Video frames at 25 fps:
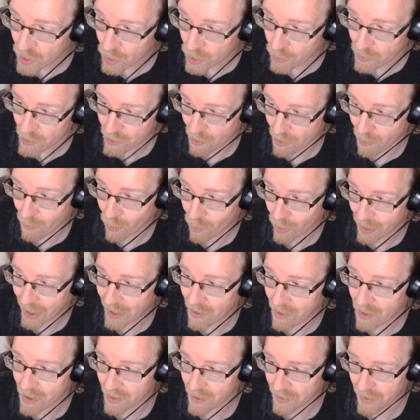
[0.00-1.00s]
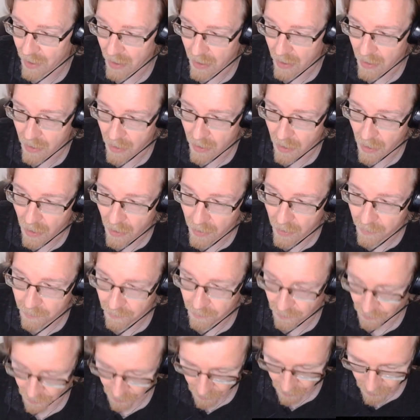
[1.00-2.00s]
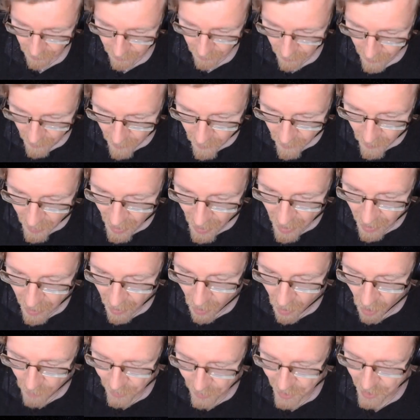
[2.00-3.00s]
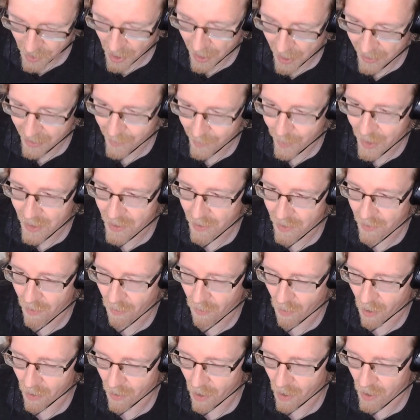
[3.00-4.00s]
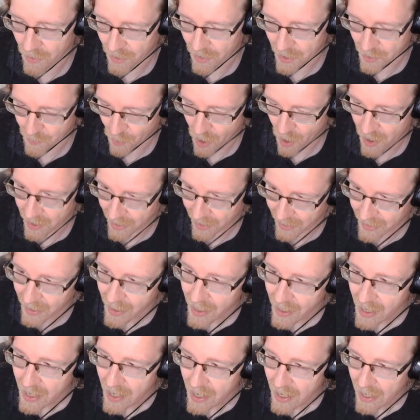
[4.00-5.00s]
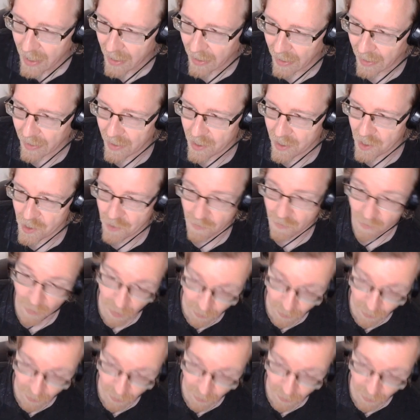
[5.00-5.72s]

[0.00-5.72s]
to do as we were working on the uh, uh, on this document or, or on this product is,